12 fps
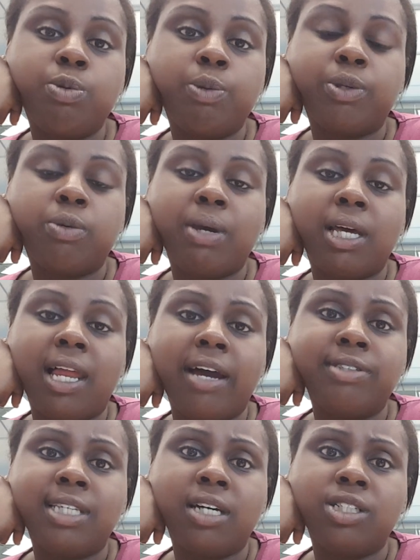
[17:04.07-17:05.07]
people to make
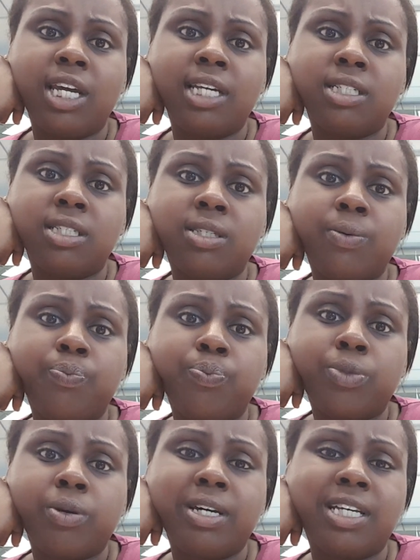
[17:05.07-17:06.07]
lifestyle changes,
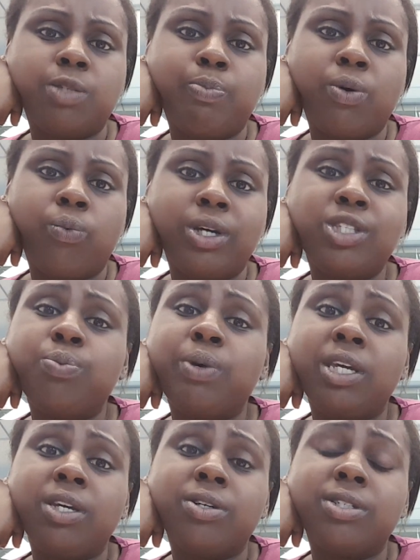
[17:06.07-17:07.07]
because I spent way too
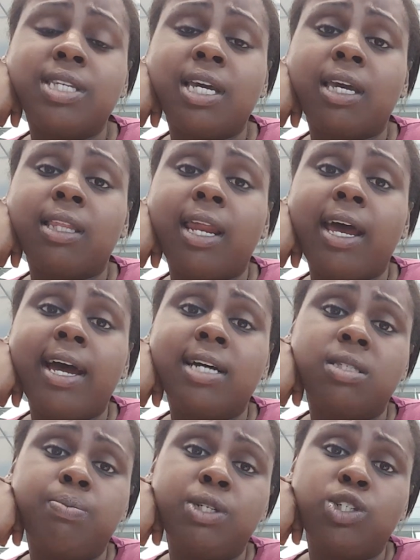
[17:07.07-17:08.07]
many years thinking that I
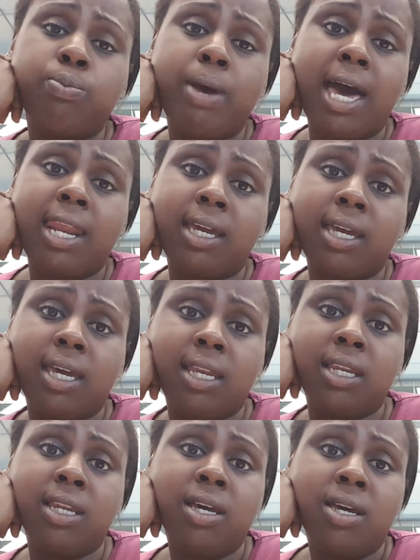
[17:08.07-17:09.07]
had to be dramatic
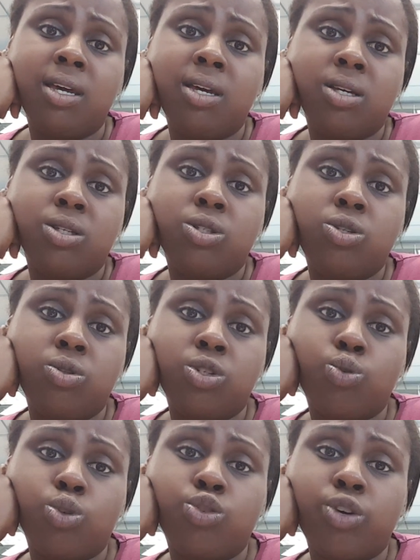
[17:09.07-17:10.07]
and do
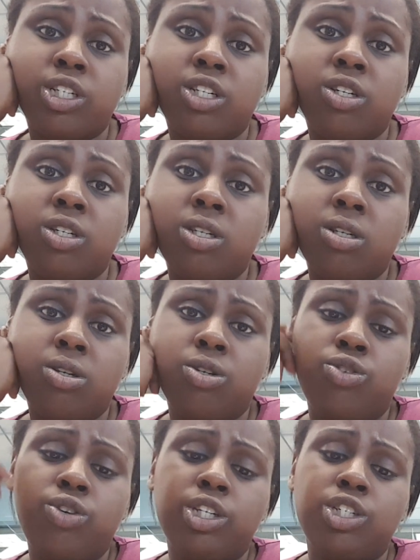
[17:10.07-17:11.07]
this
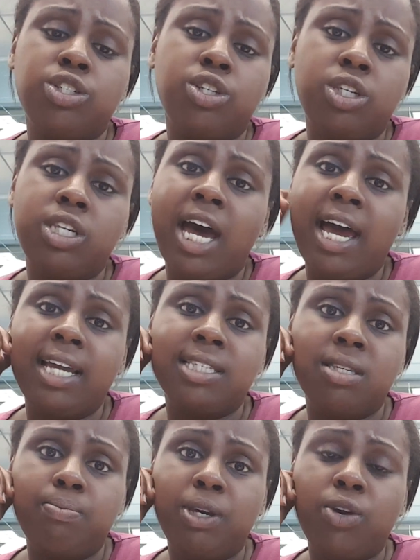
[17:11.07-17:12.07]
restrictions on
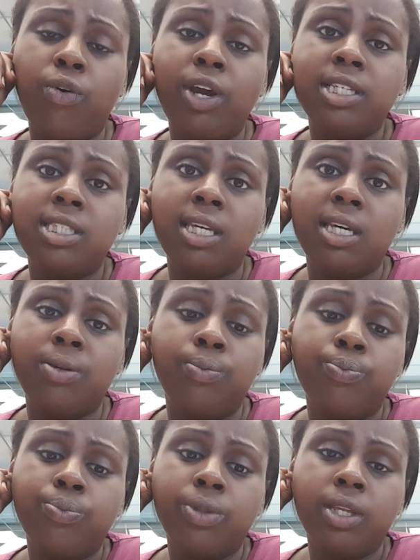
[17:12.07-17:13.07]
diets and be crazy, and
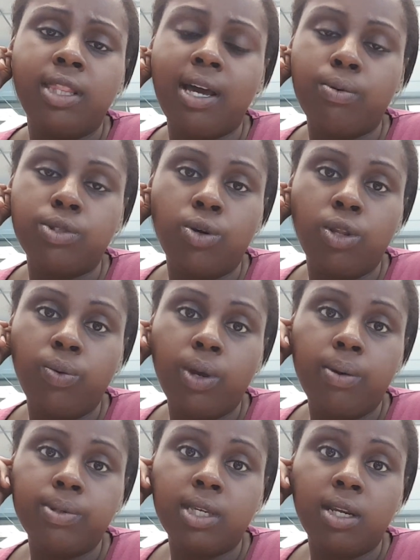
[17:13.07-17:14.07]
that was the only way
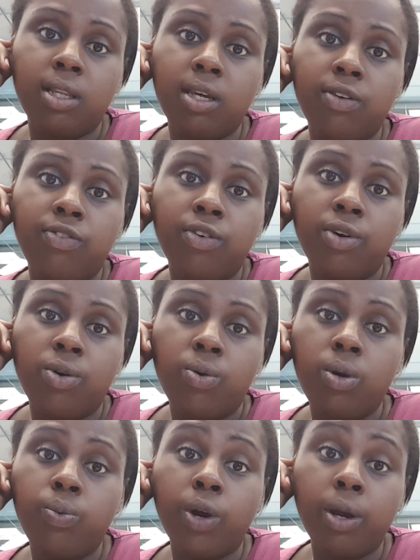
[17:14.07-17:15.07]
I was going to live.
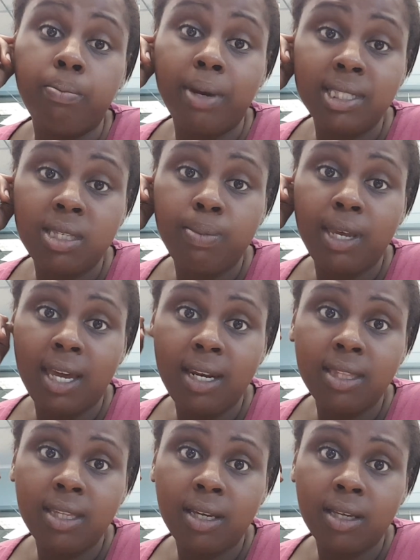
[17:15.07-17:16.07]
We weren't meant to be
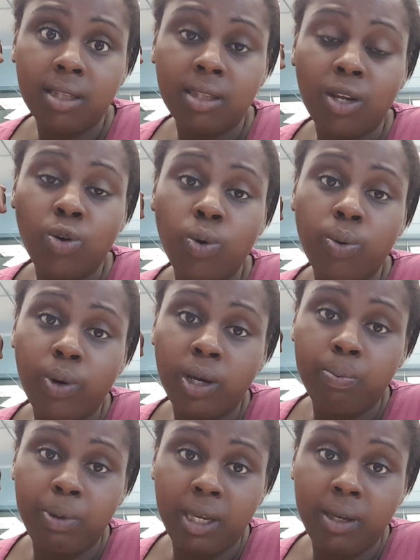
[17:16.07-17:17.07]
anything than who we want
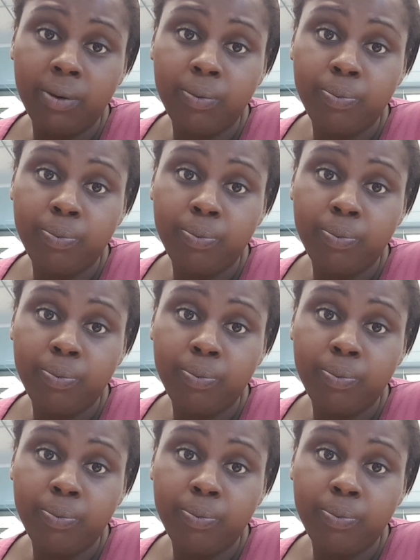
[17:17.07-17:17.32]
to be.